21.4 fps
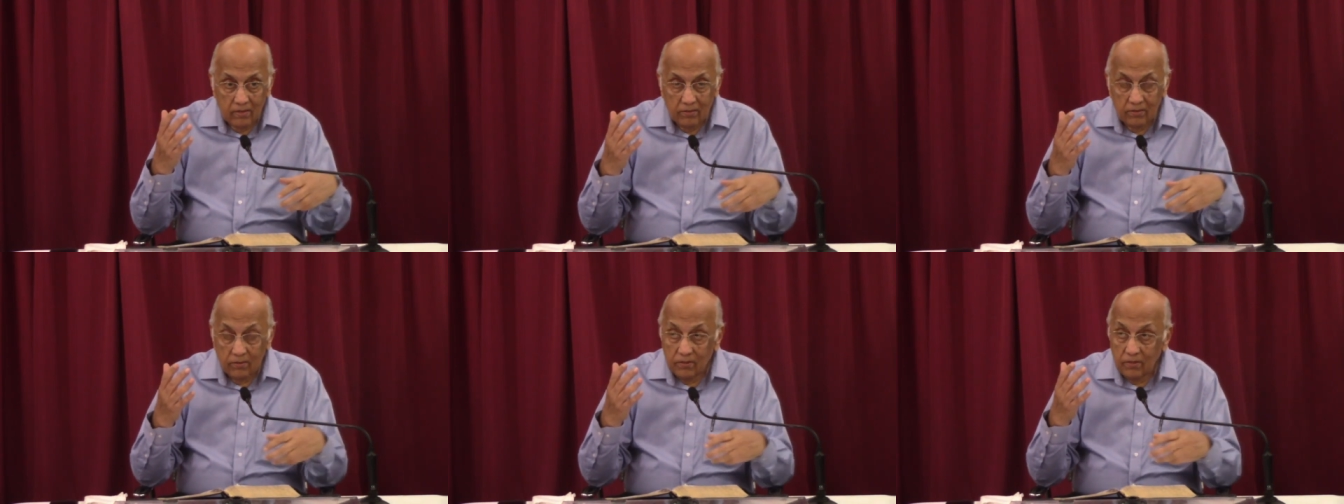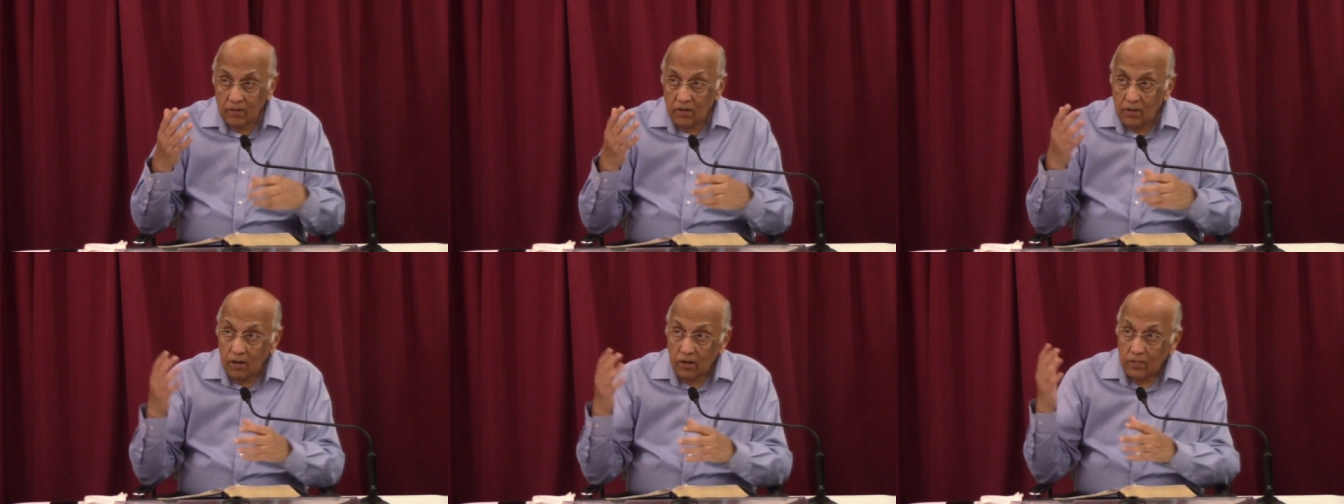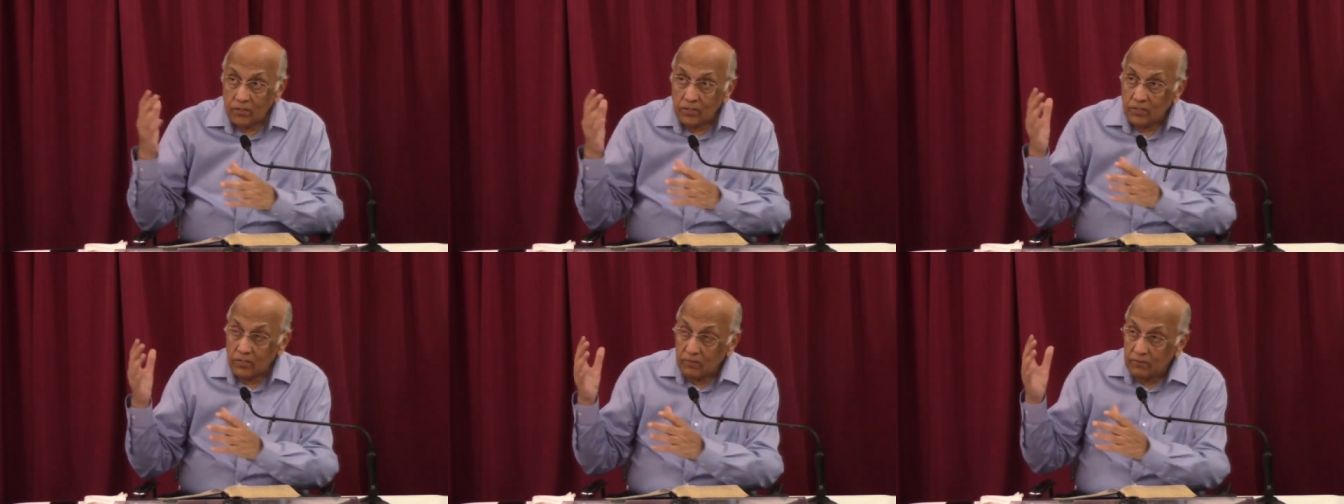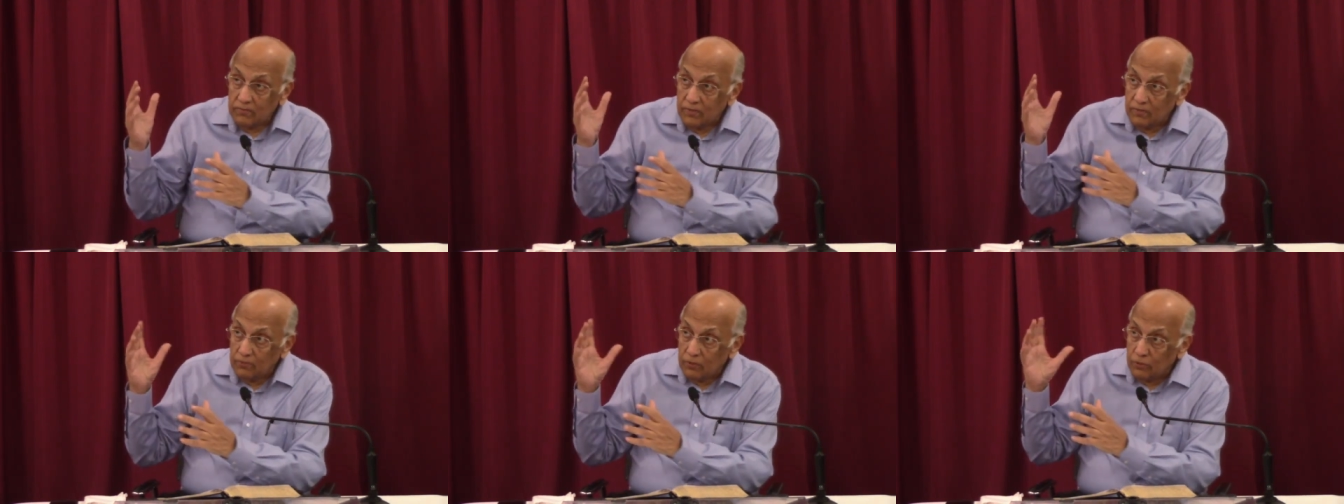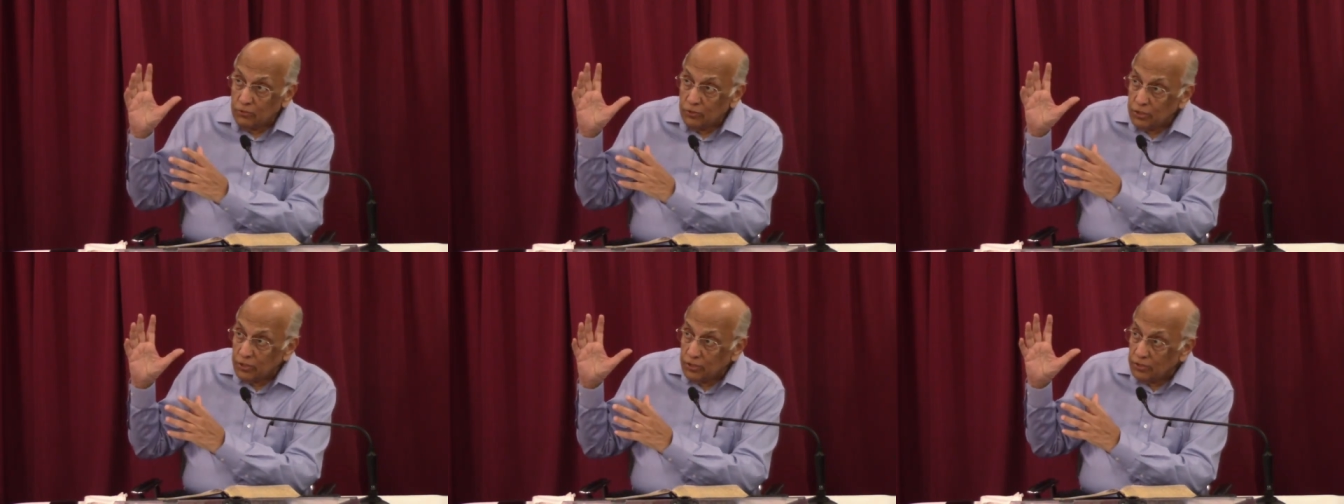to the cost of
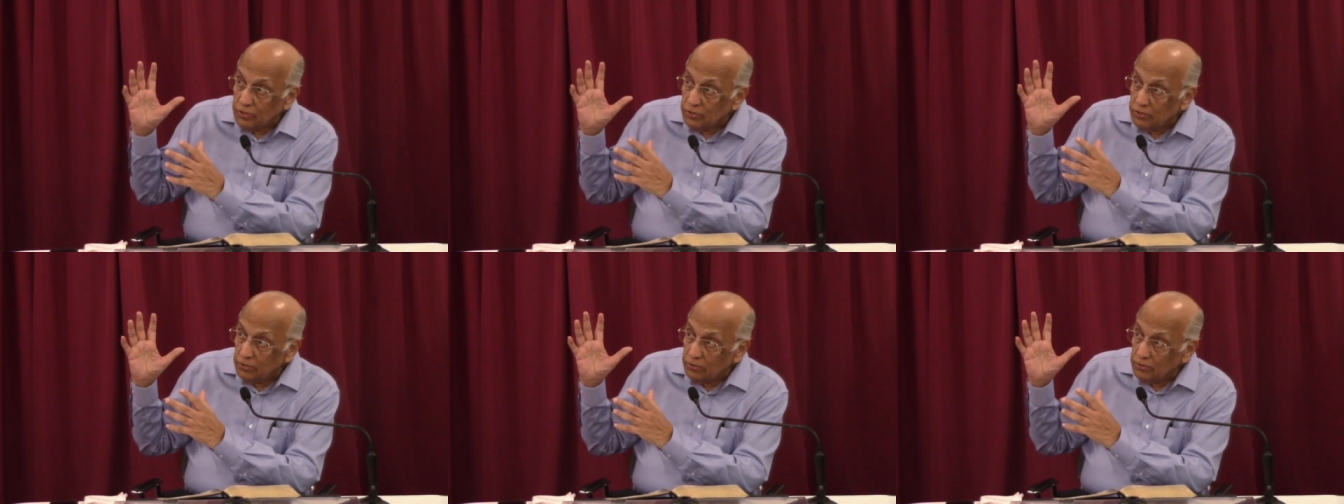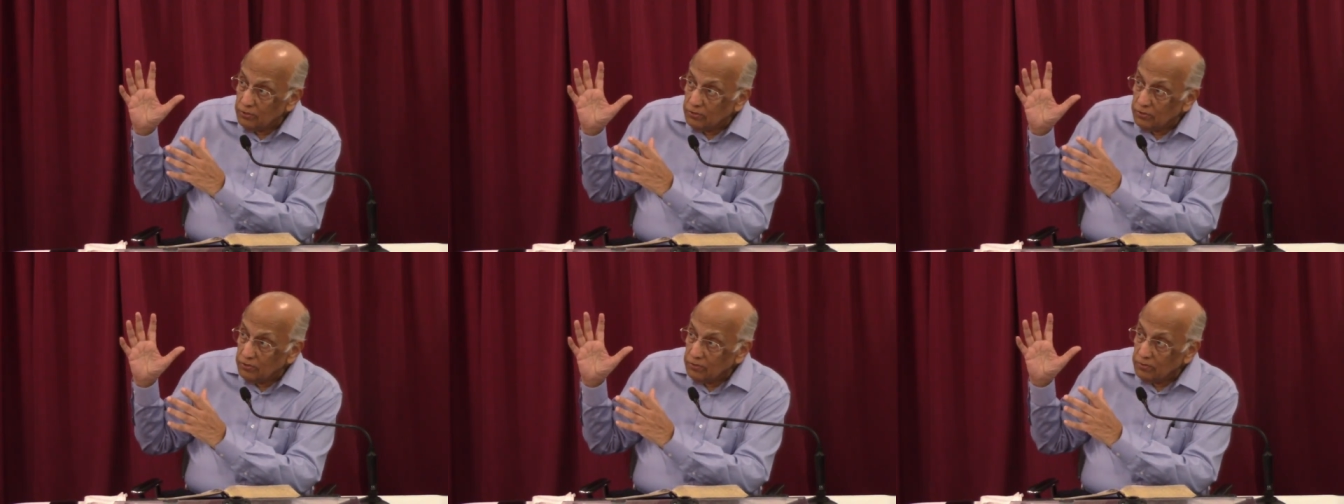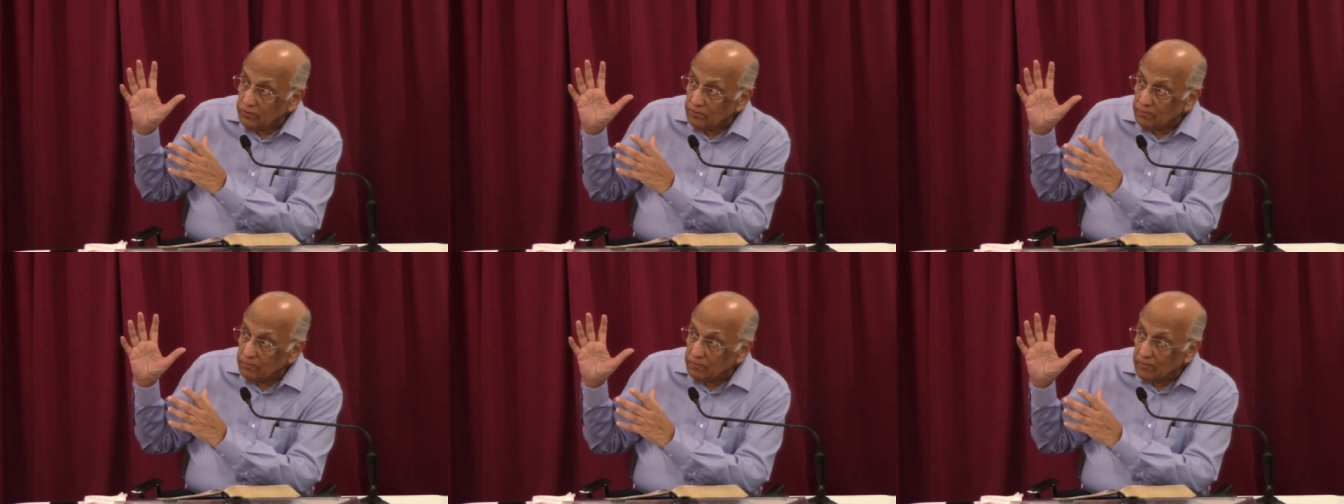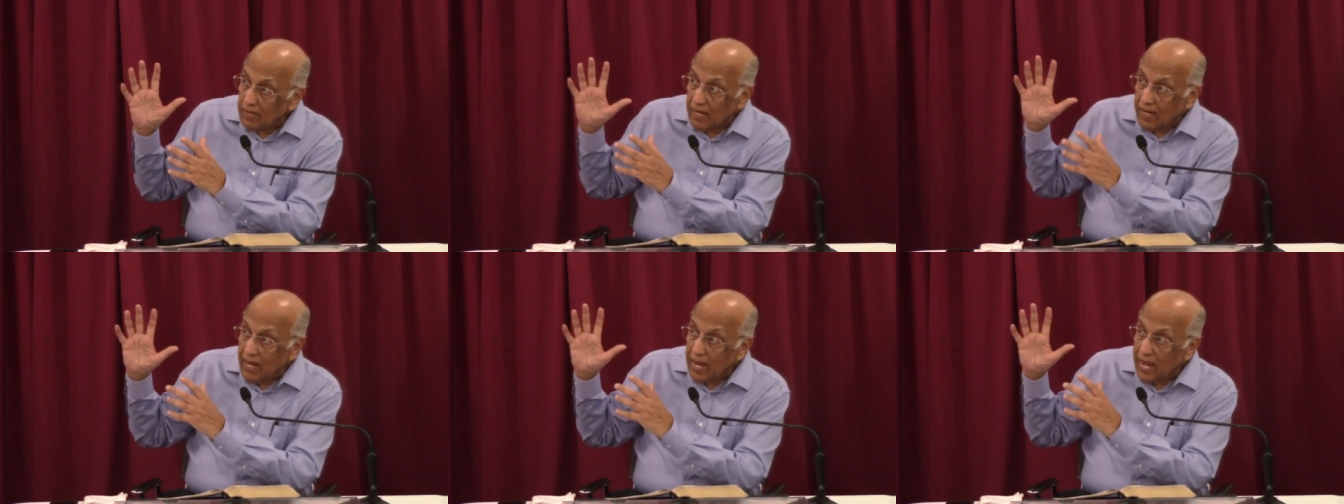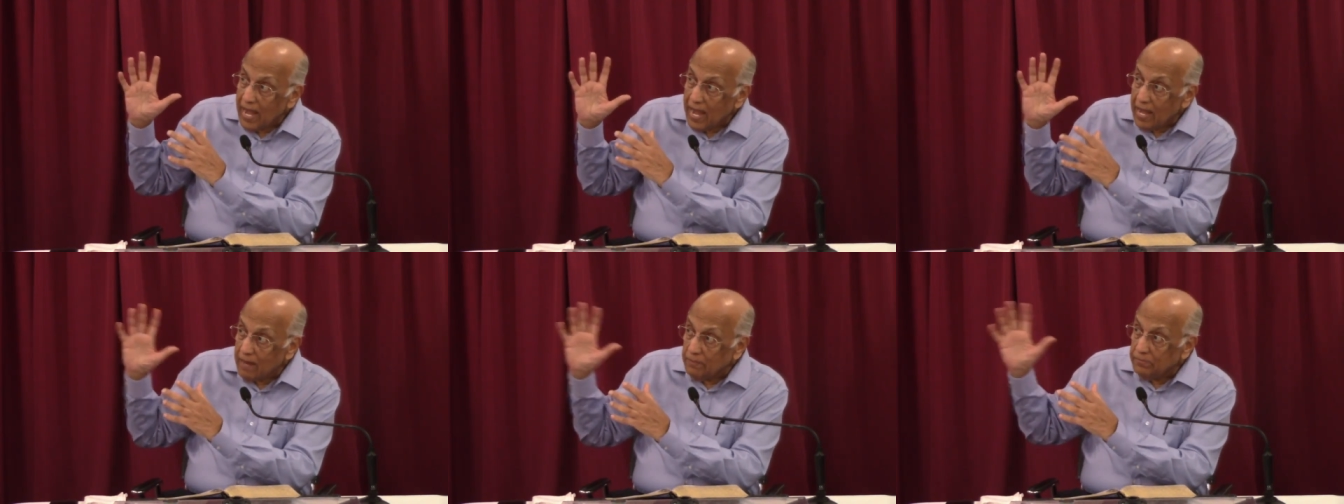devotion to my
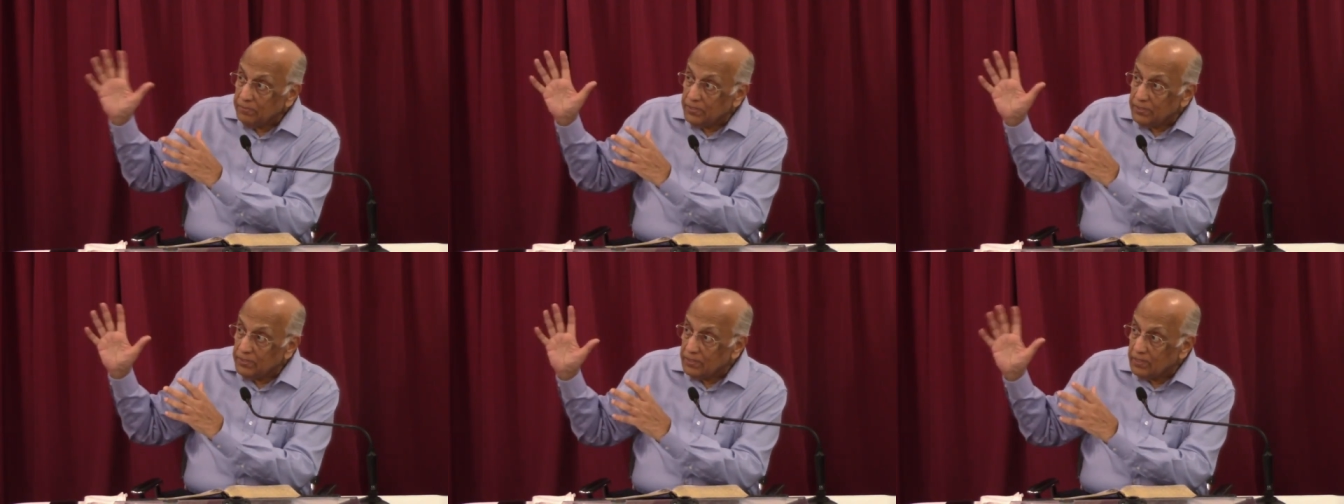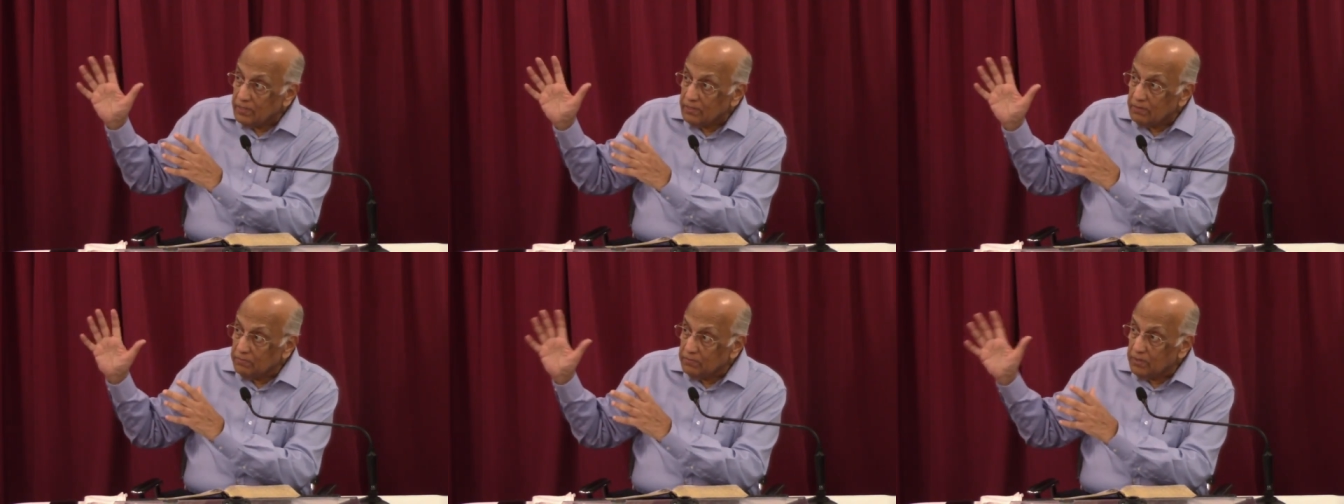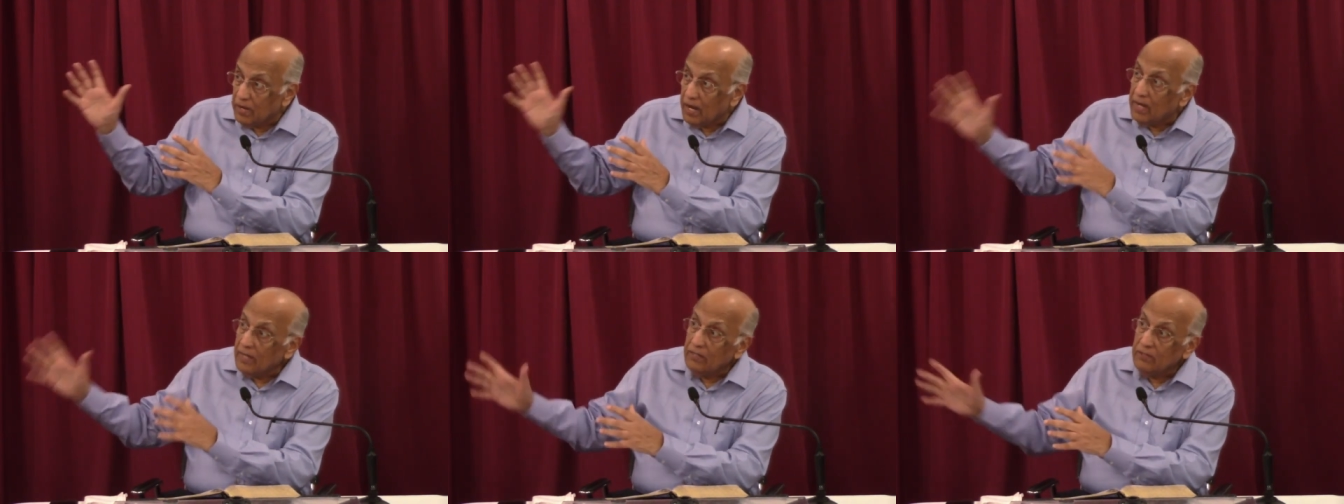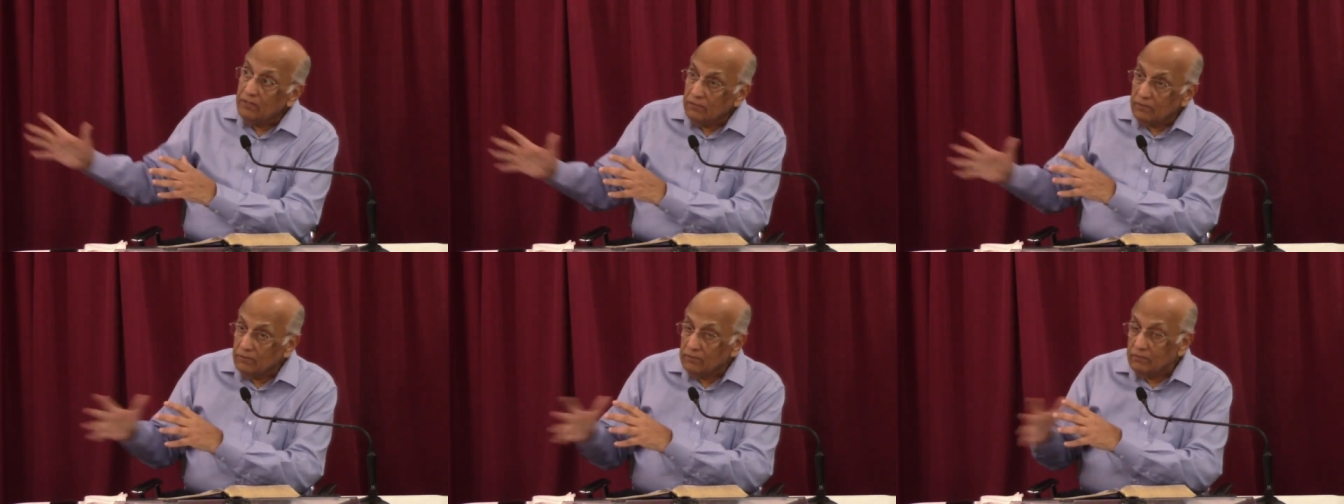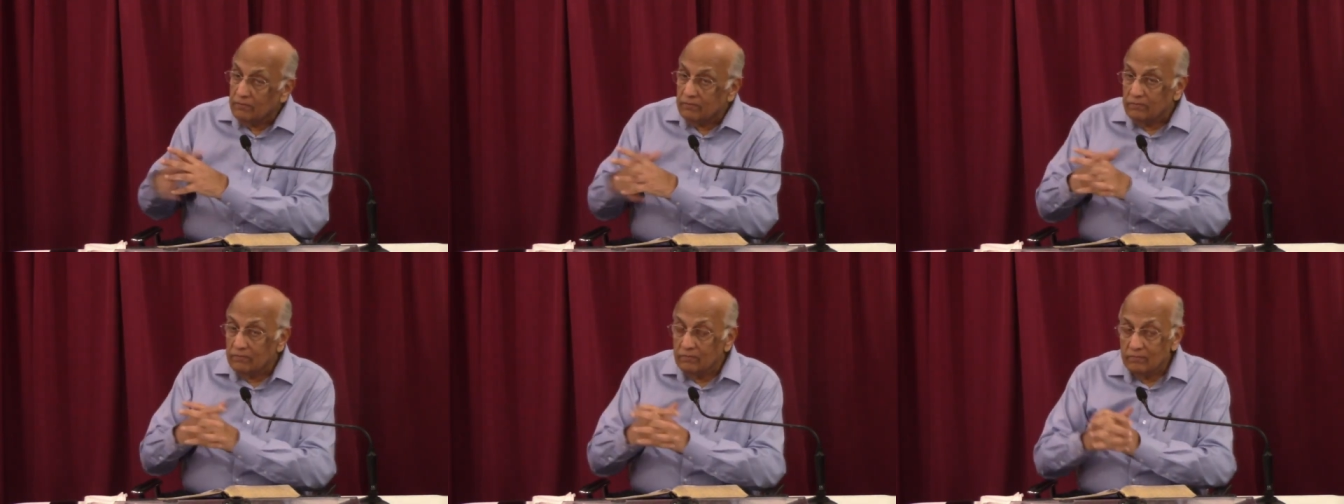absent
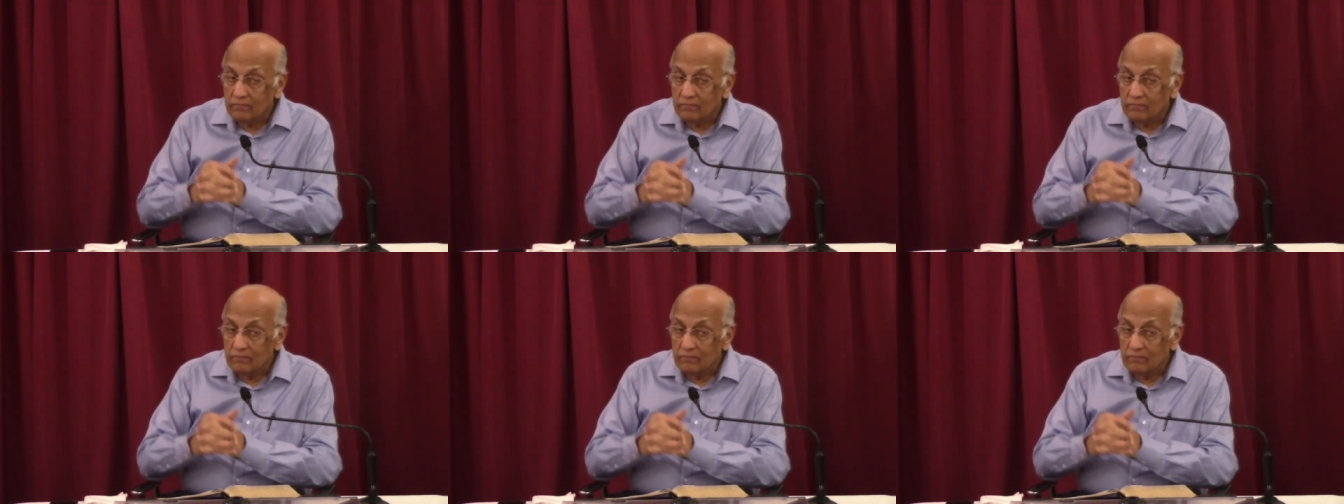bridegroom.